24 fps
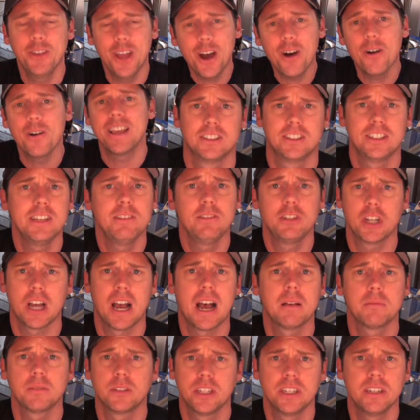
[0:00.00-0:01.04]
No, Steve
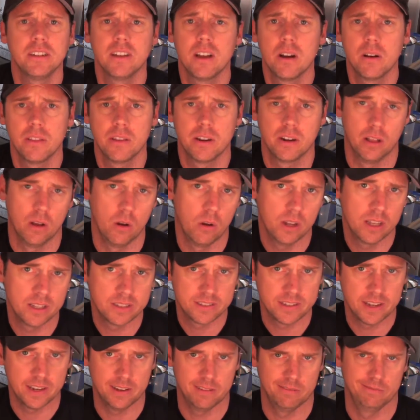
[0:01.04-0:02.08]
Jobs didn't go in there and hold on a
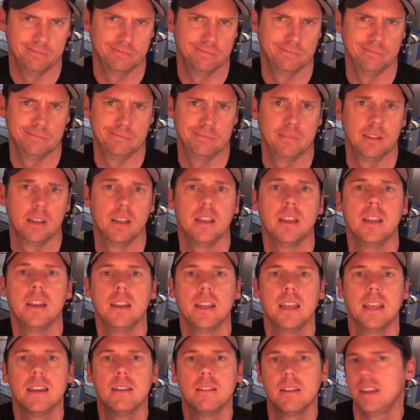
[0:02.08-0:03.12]
second,
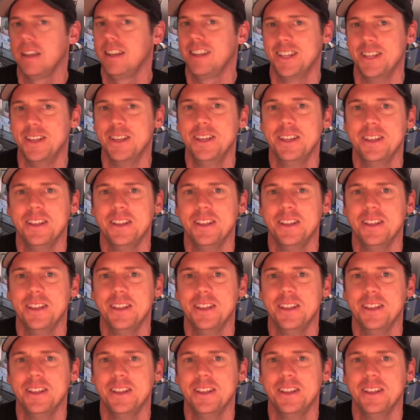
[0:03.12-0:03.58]
and he